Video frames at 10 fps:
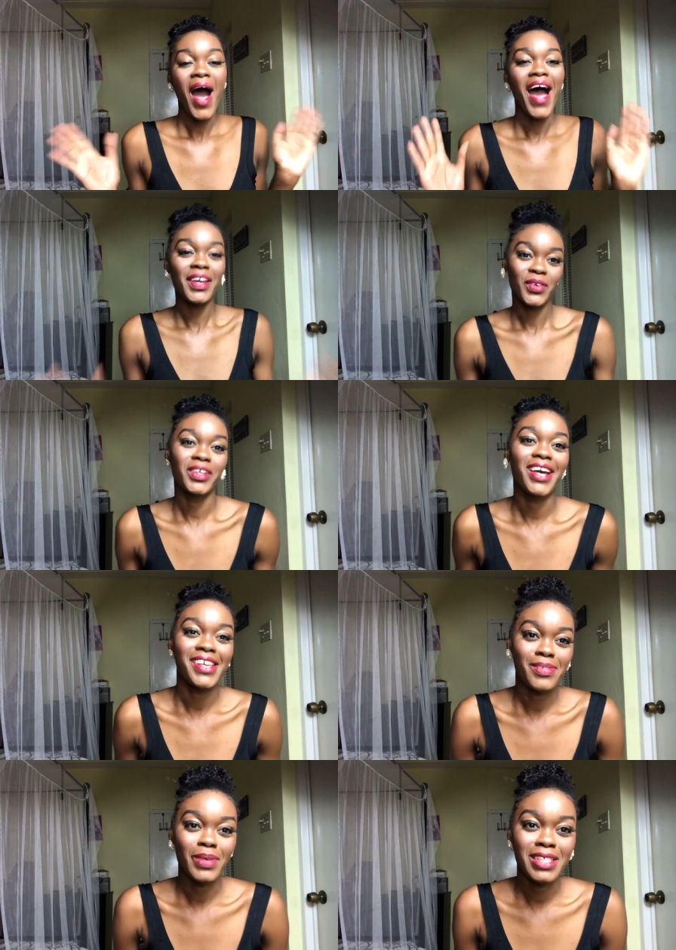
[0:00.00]
I know you
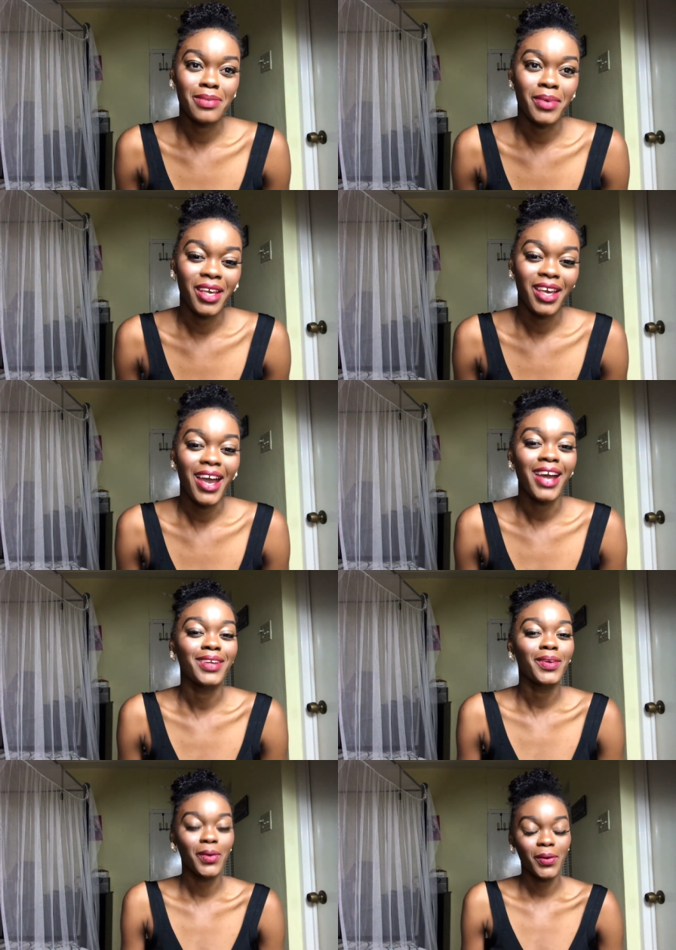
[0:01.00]
guys missed me. I
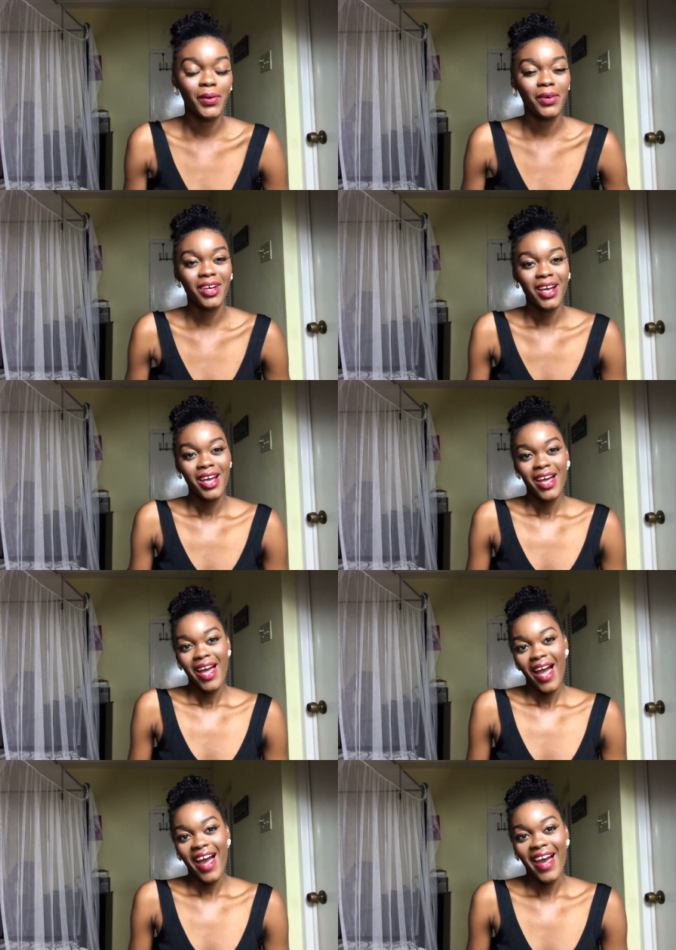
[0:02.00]
know
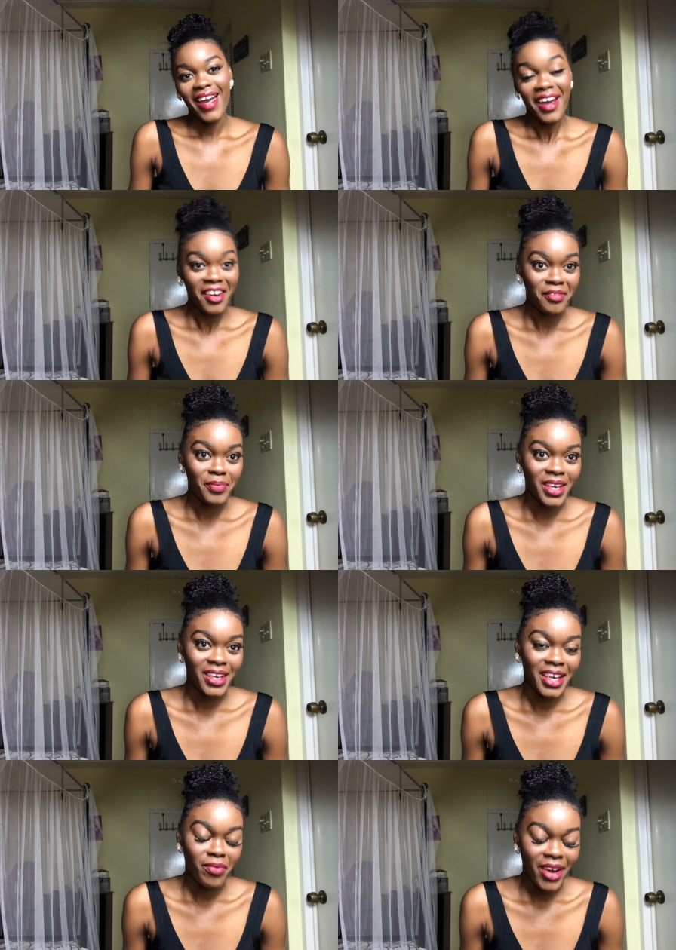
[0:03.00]
I have been
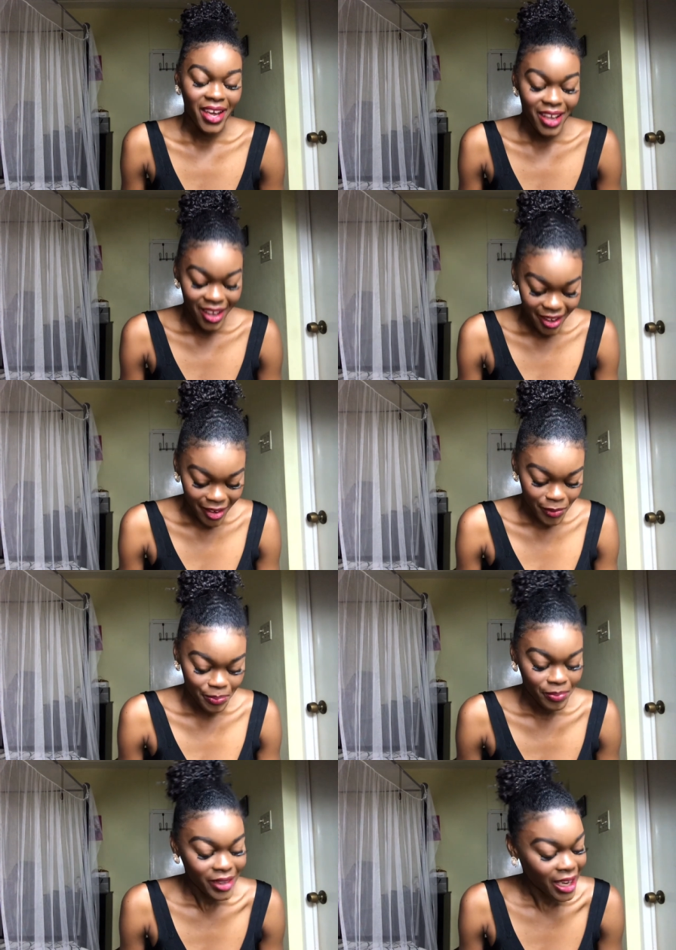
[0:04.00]
M I A.
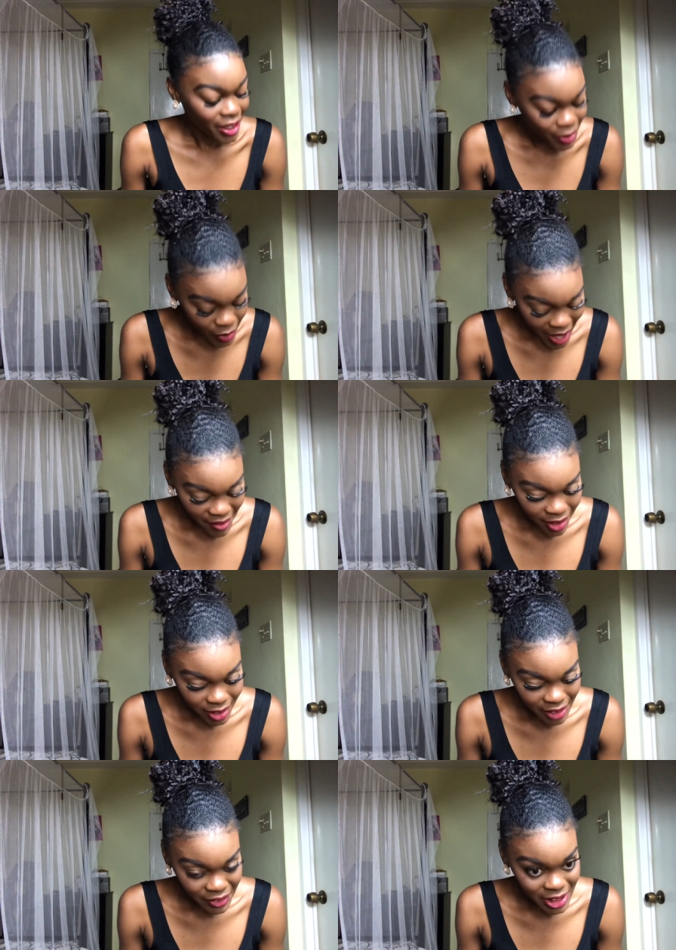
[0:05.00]
I know I have a
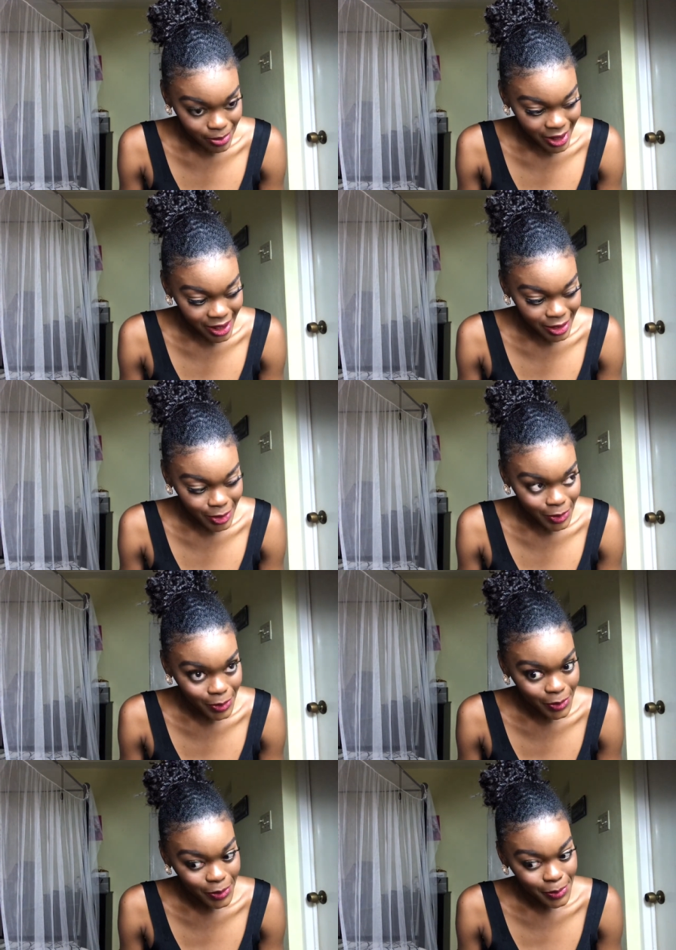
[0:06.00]
lot of explaining to
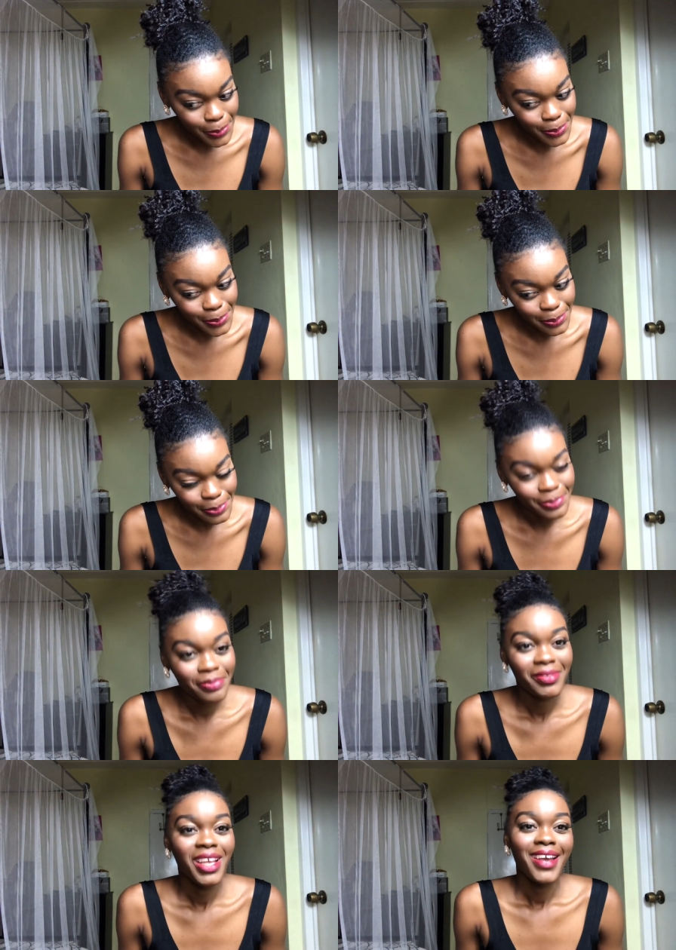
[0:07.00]
do,
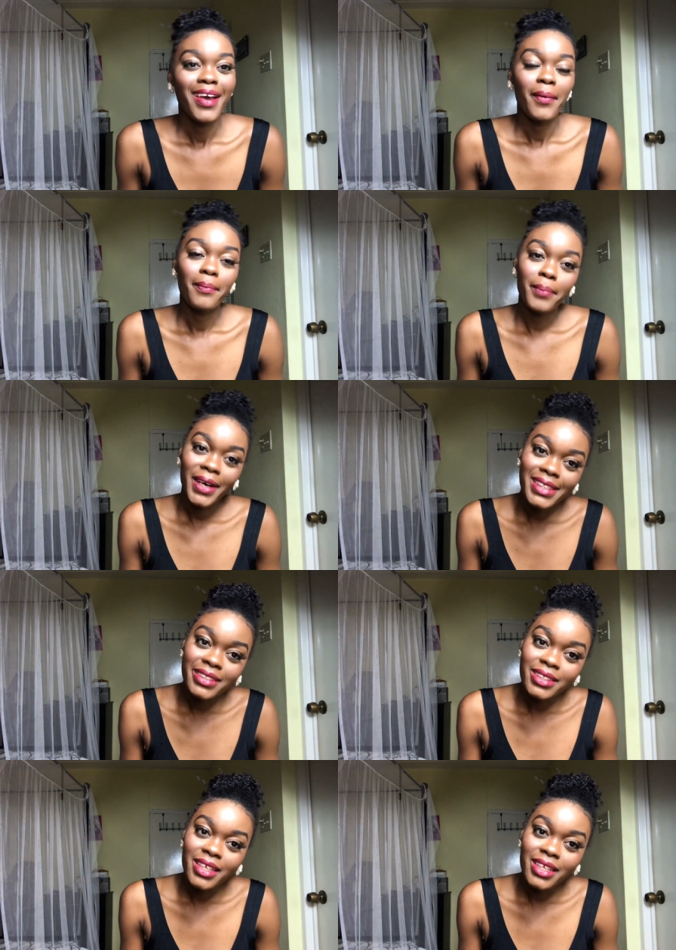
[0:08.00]
but